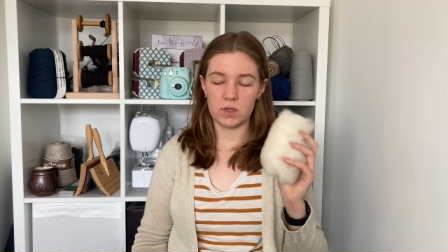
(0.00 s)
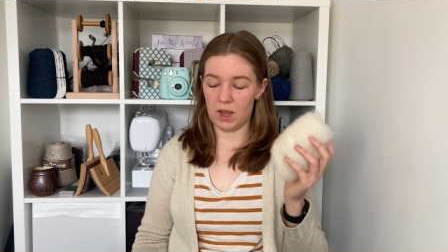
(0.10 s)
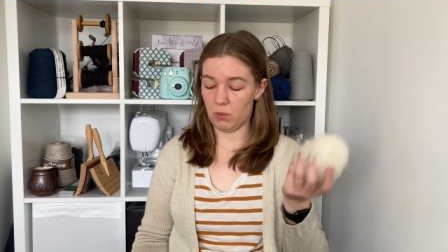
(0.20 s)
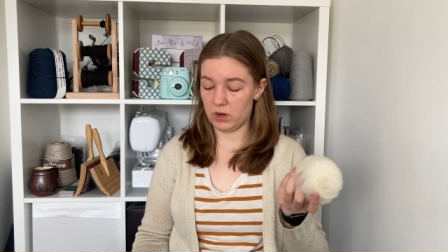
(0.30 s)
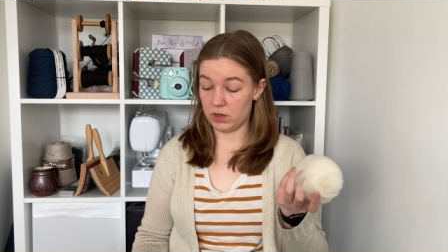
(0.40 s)

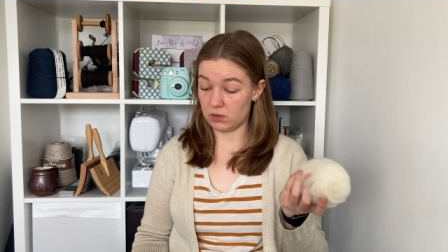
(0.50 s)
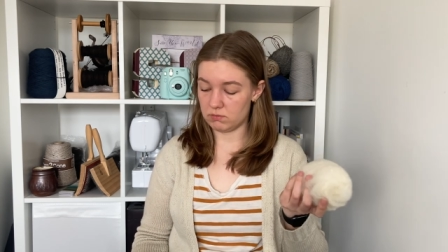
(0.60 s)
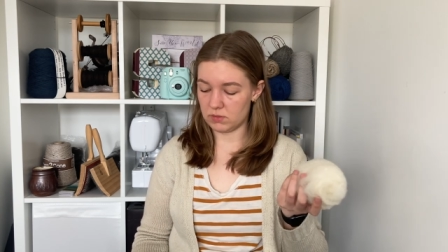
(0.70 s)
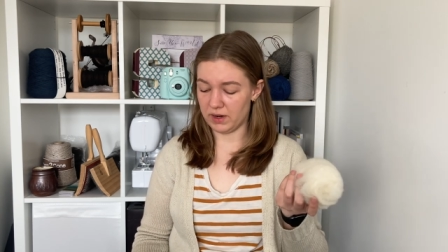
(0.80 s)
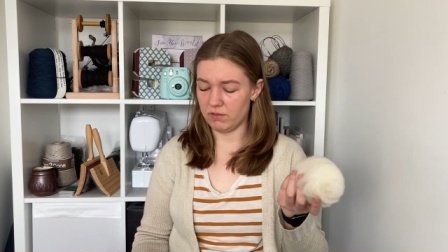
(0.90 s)
I wanted
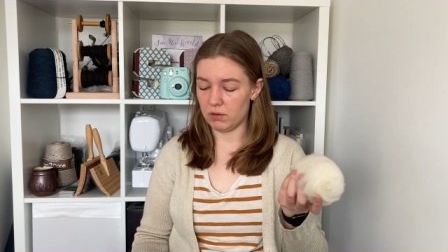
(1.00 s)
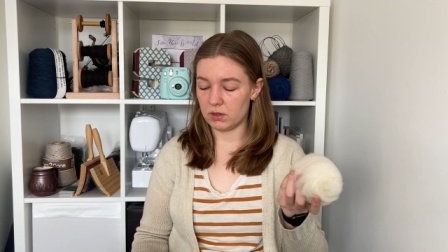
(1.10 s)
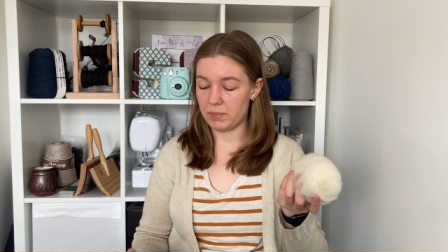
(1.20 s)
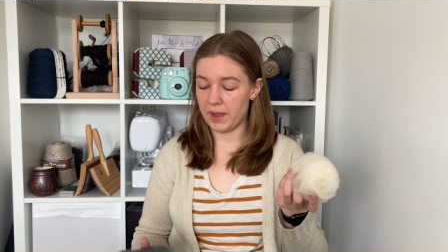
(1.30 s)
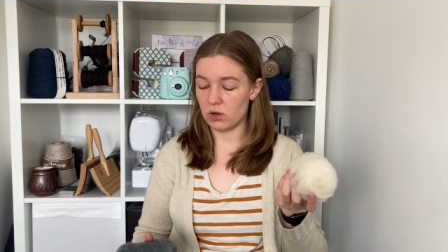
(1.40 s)
a kind of a
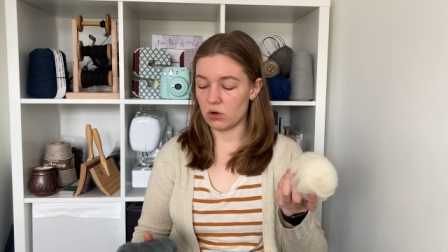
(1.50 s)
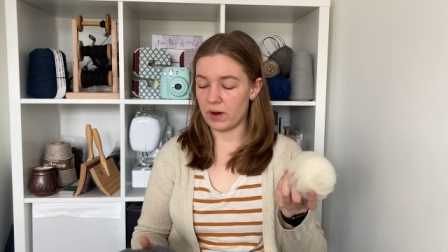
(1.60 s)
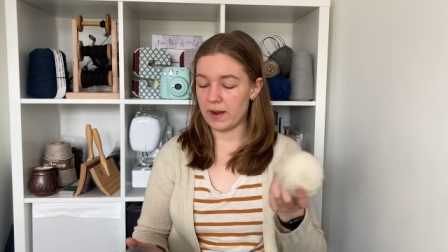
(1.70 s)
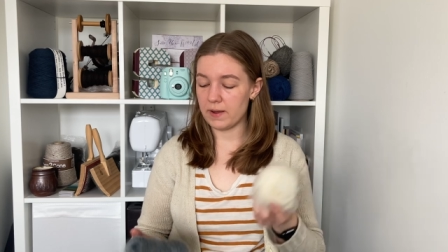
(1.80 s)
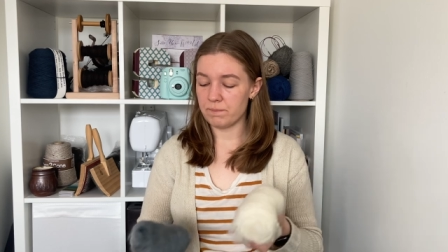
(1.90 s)
pale
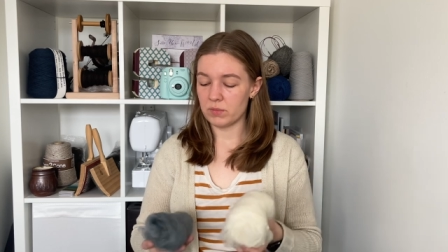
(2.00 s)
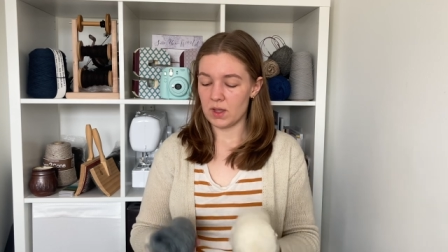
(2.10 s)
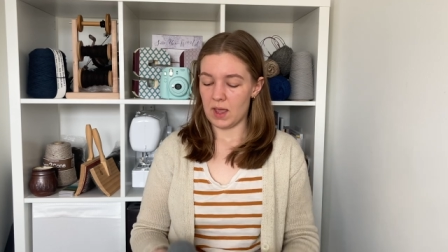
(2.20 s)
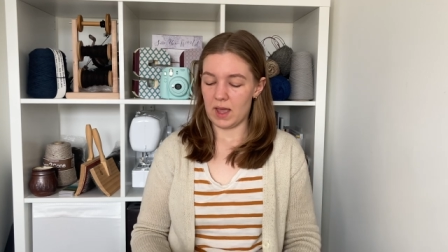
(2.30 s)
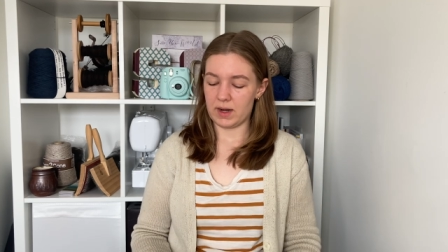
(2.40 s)
gray.
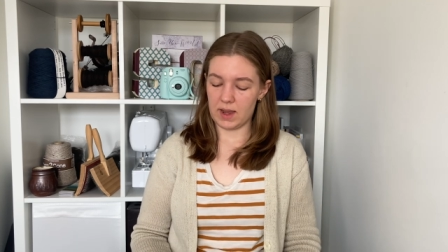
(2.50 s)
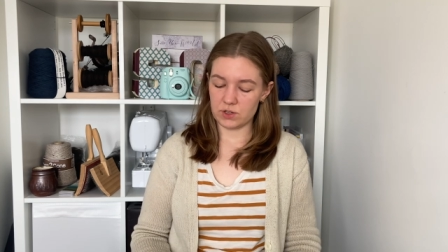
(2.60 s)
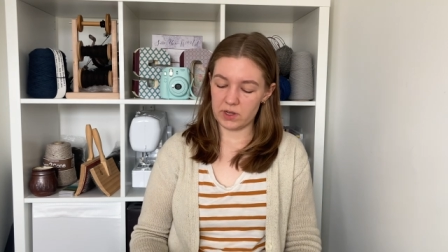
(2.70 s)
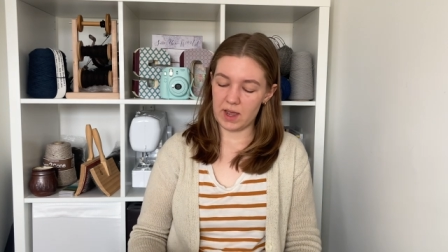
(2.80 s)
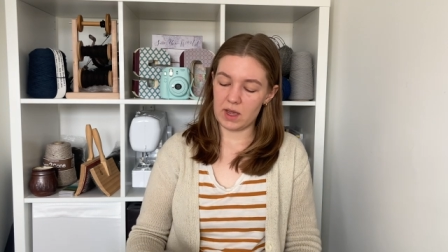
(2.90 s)
And I
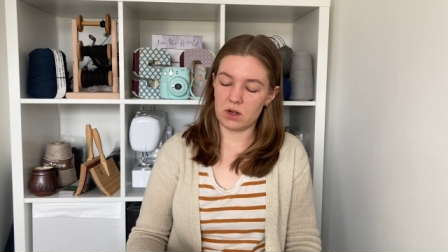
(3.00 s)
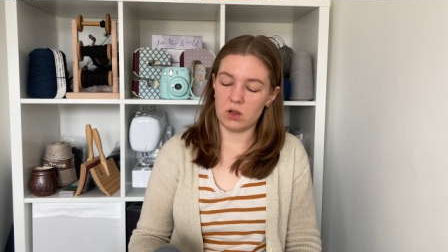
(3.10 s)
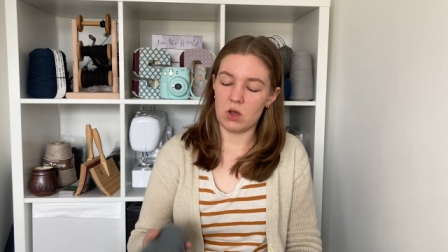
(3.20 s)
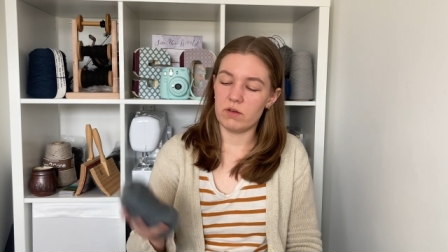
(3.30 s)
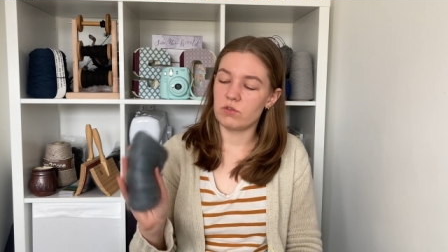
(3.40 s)
actually had a
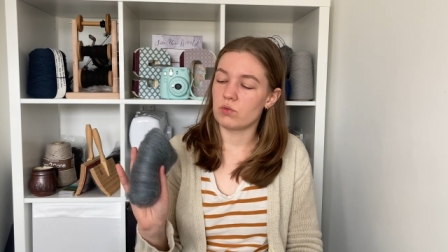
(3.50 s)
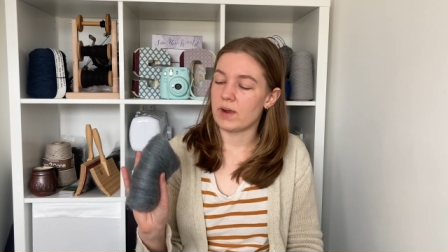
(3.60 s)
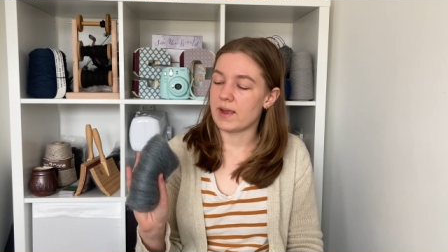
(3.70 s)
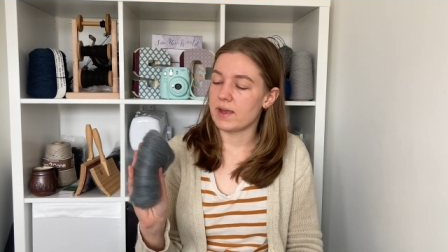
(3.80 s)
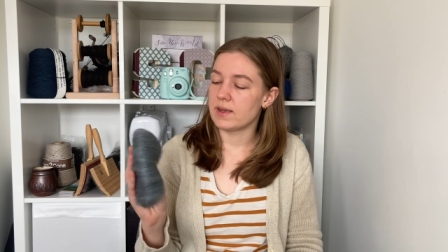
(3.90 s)
lot of
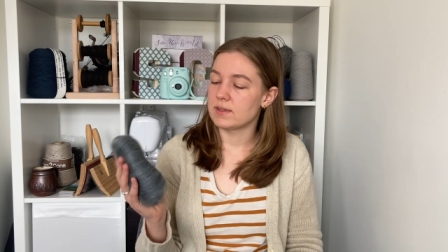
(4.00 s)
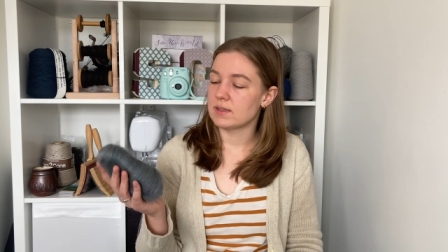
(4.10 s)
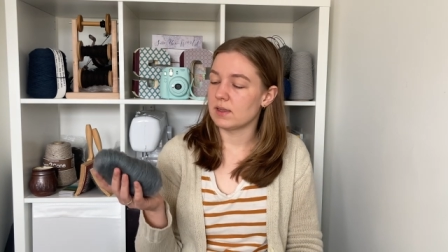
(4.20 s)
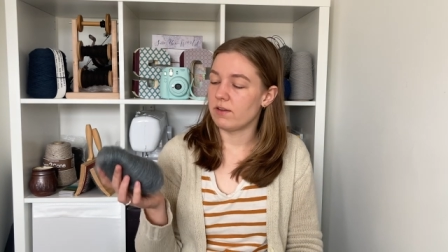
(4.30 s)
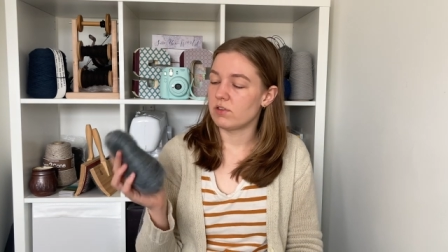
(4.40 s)

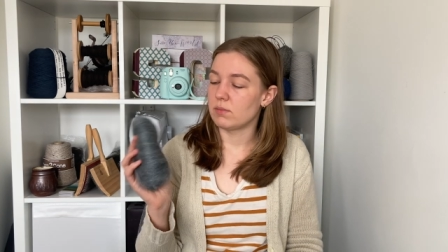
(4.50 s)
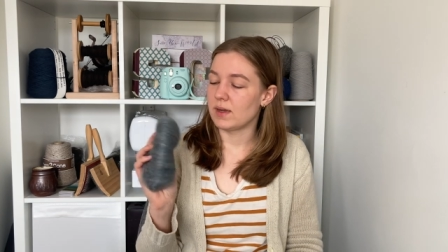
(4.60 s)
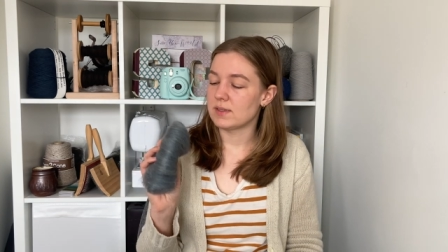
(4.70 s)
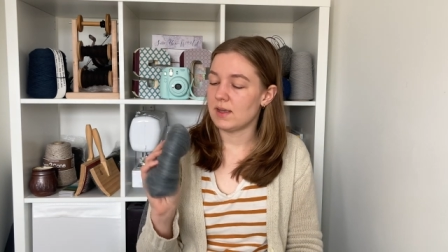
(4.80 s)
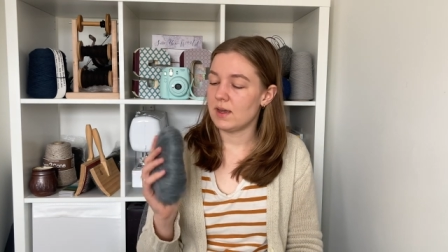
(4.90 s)
grays left in
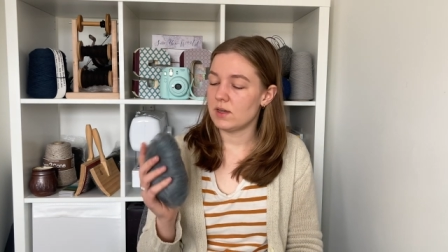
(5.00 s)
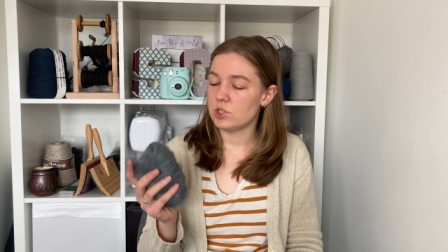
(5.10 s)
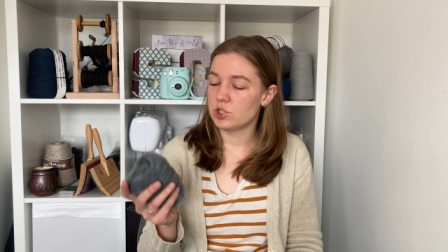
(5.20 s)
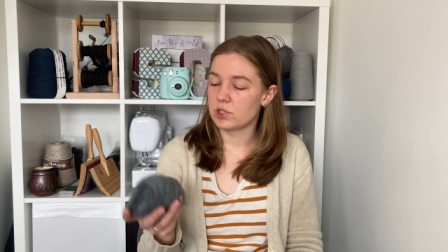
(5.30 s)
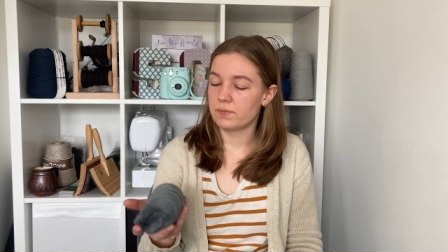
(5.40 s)
my
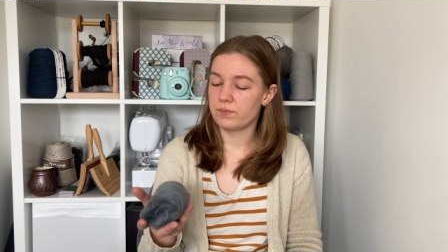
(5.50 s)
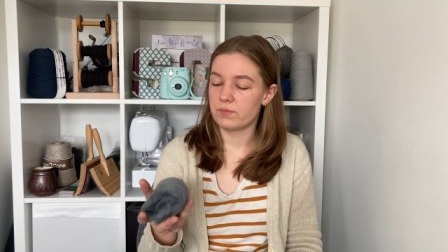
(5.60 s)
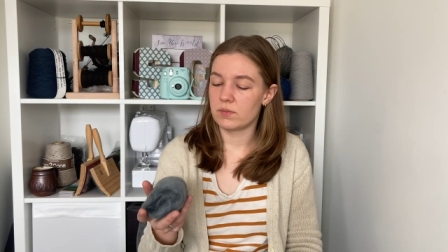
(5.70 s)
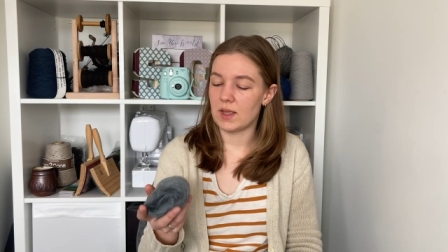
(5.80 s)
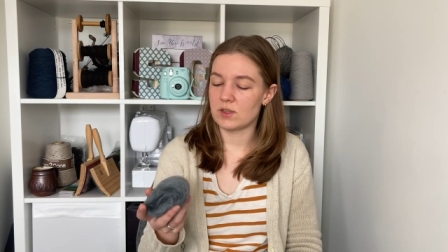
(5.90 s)
stash,
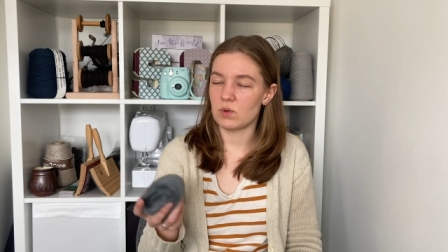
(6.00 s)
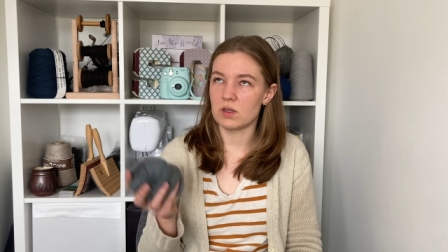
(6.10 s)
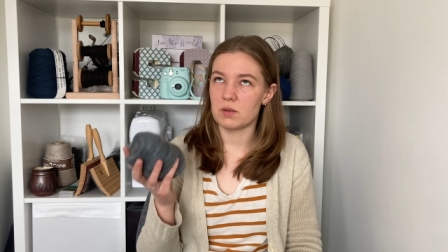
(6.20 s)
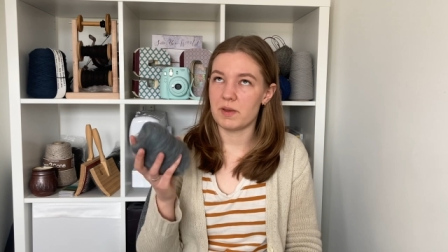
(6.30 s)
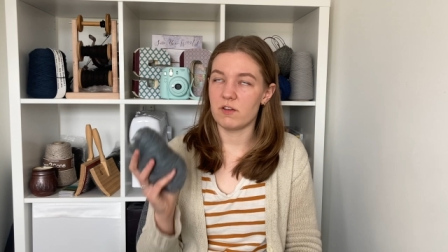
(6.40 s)
as well
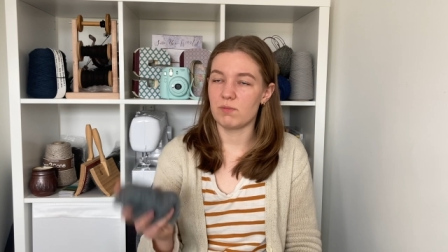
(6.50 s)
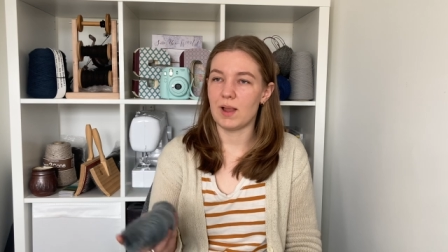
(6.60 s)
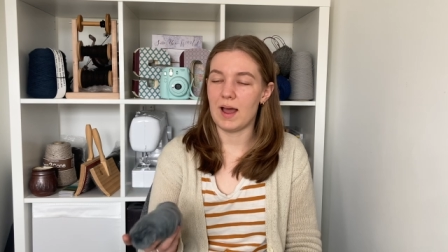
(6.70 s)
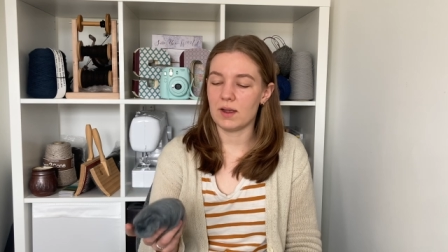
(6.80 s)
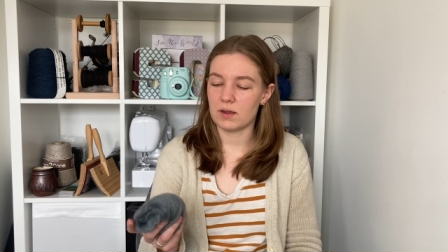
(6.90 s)
as a bit of
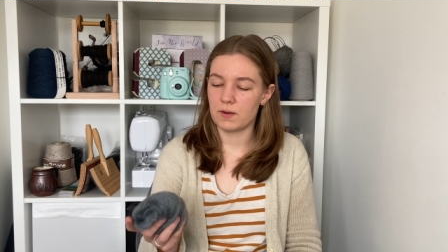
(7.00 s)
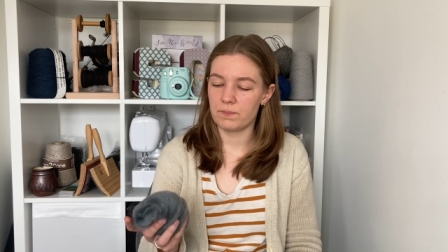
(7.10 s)
black.